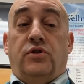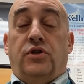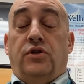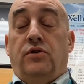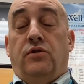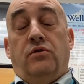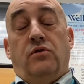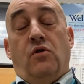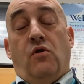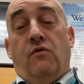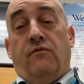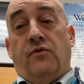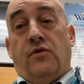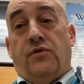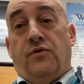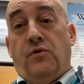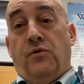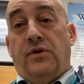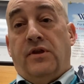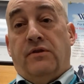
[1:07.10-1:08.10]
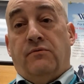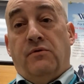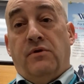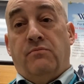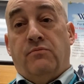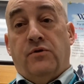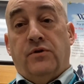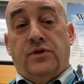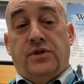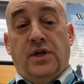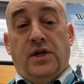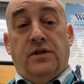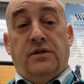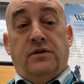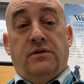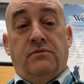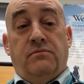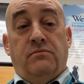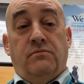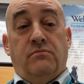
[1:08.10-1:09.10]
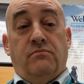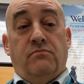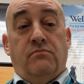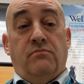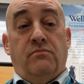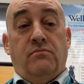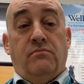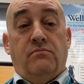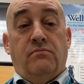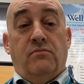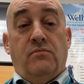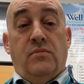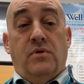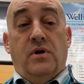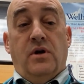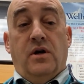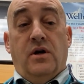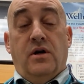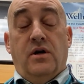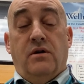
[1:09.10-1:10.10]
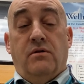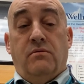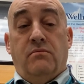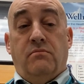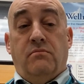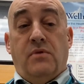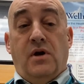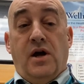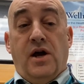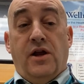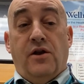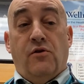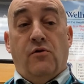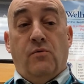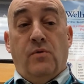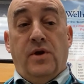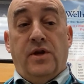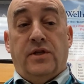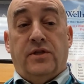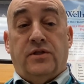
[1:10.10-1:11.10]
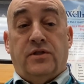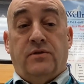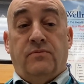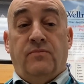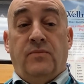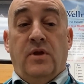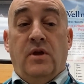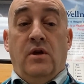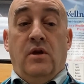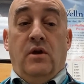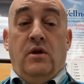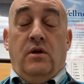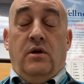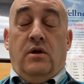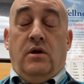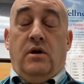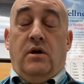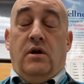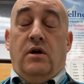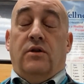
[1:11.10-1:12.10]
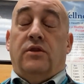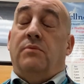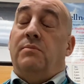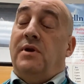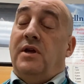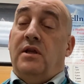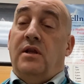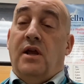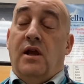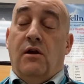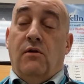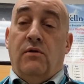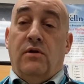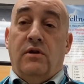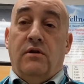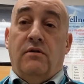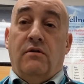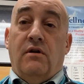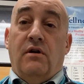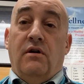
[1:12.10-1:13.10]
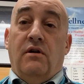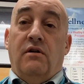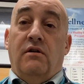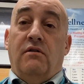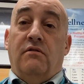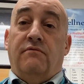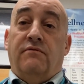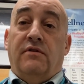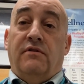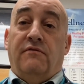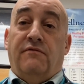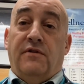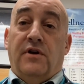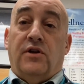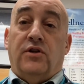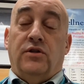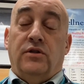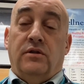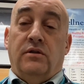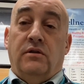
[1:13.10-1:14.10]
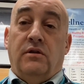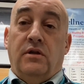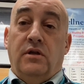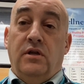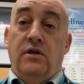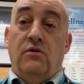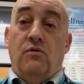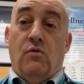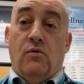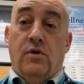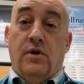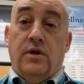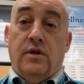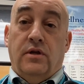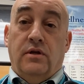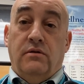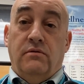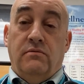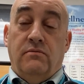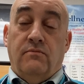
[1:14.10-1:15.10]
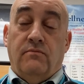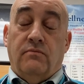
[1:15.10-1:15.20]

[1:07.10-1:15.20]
to over 33% higher rates. The main area of infection in Oregon